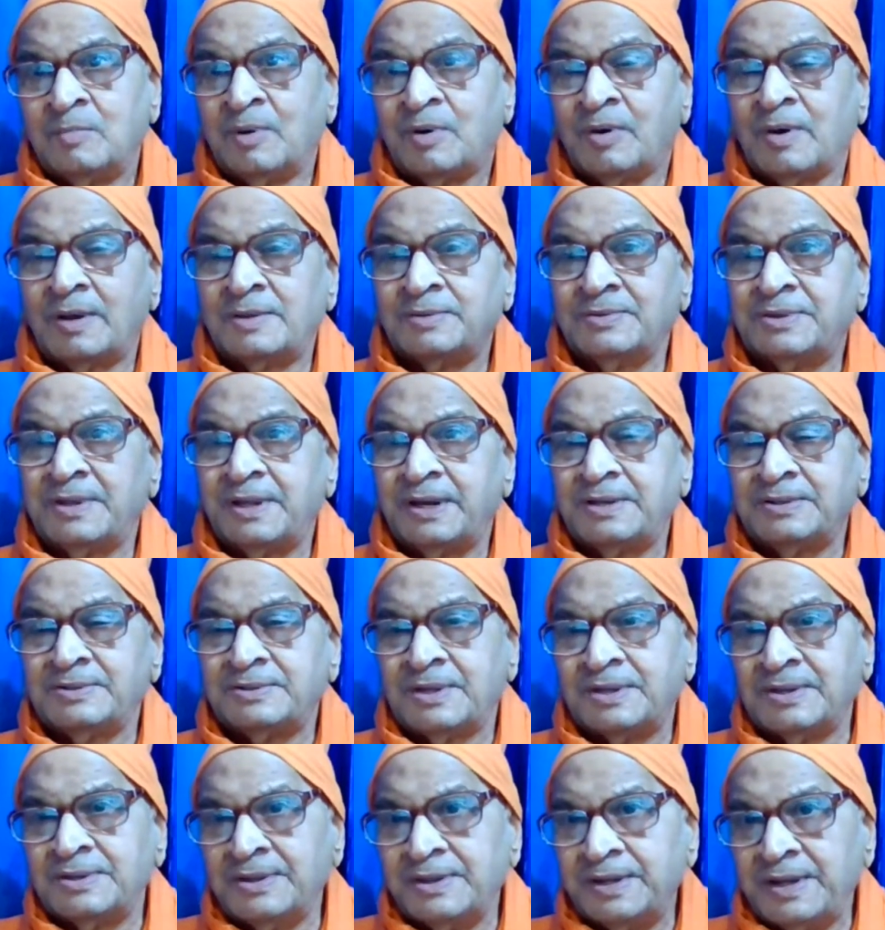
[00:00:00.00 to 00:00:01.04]
Because there is
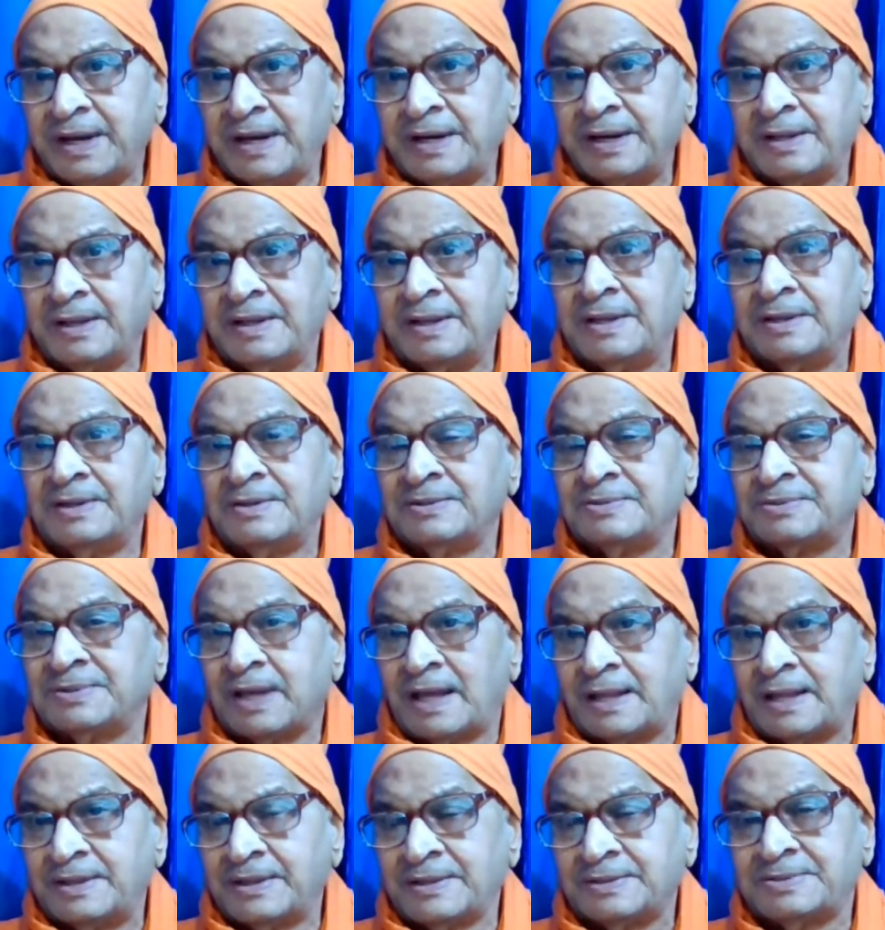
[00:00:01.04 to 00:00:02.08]
a need in
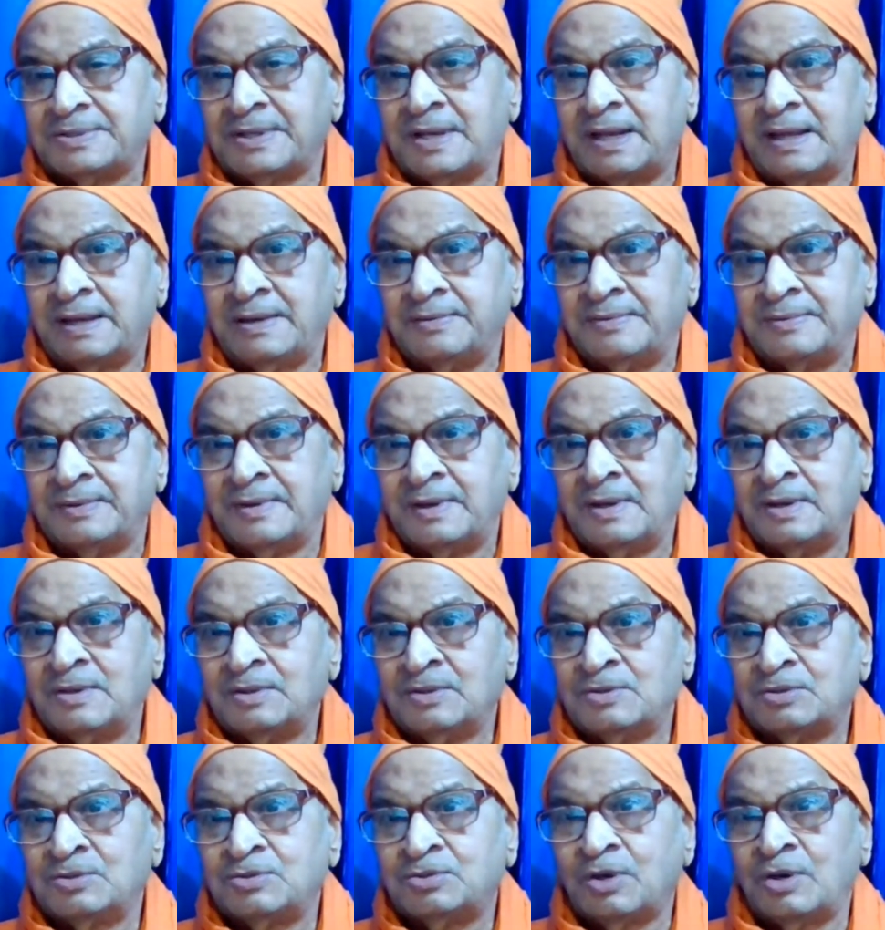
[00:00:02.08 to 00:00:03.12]
sadhak's life,
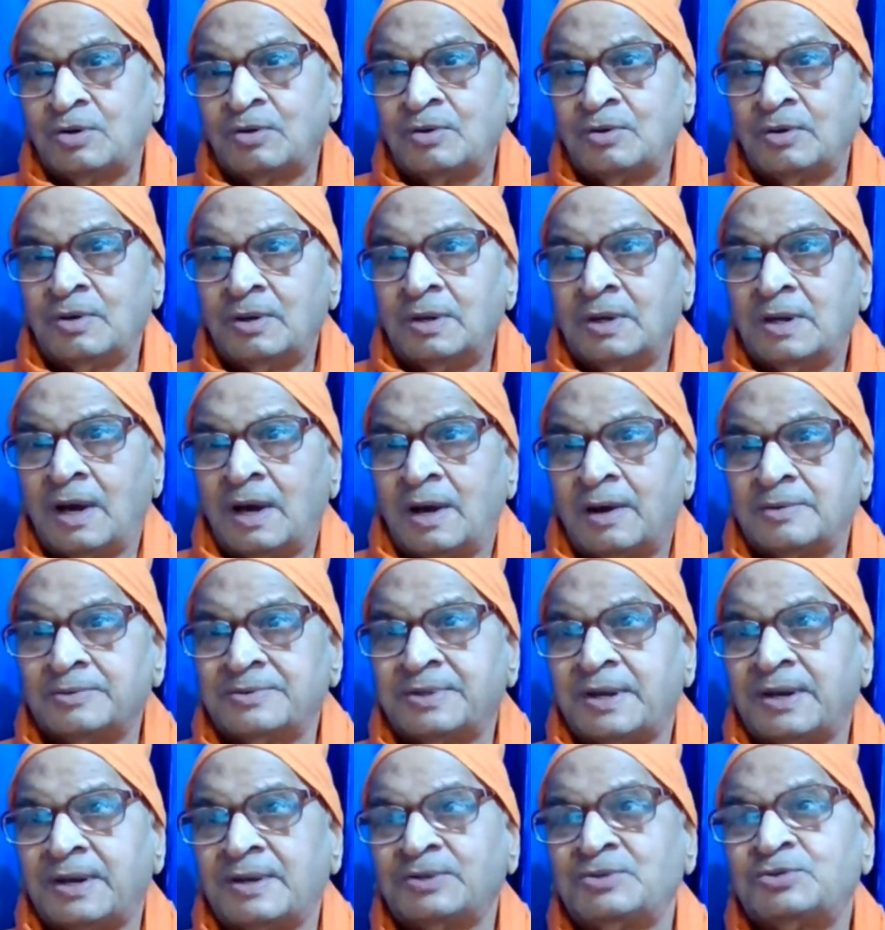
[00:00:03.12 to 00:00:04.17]
so
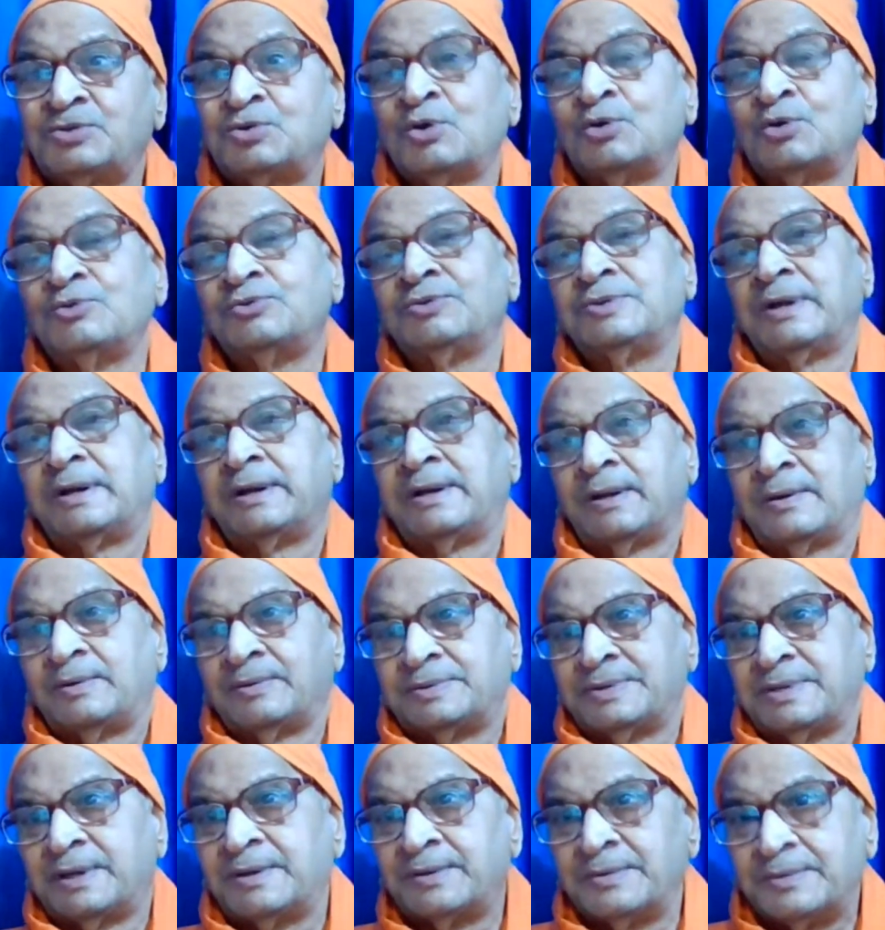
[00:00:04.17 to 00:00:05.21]
avatar shows that
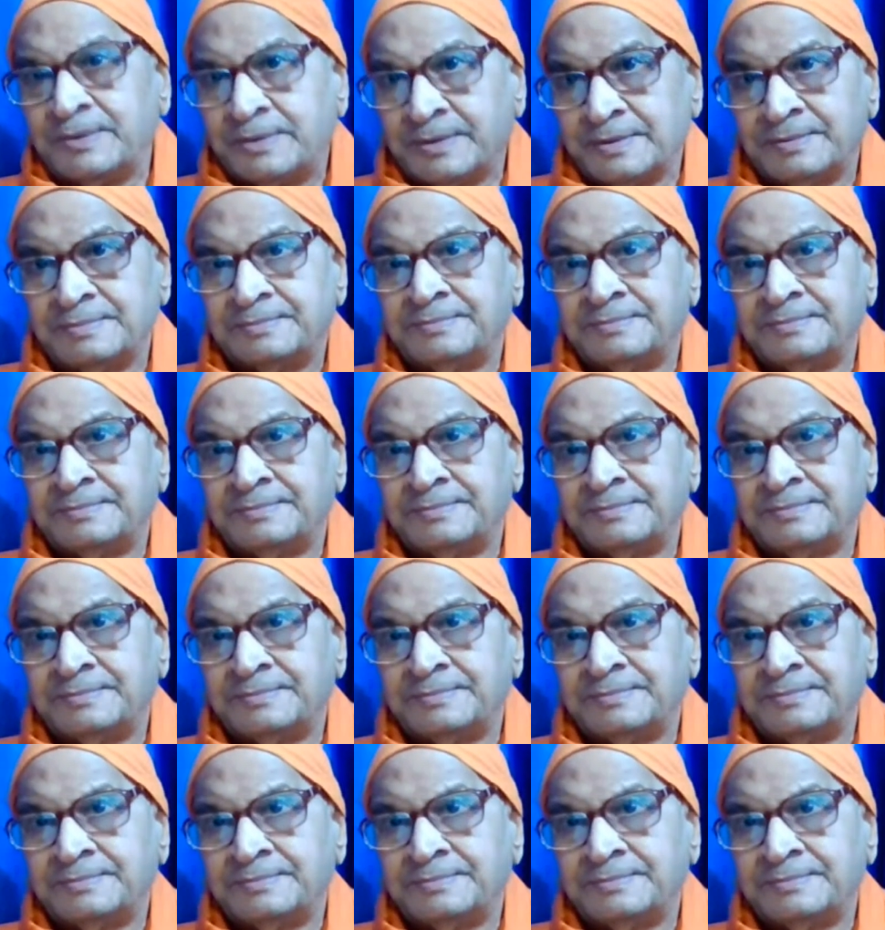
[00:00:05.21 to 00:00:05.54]
avatar.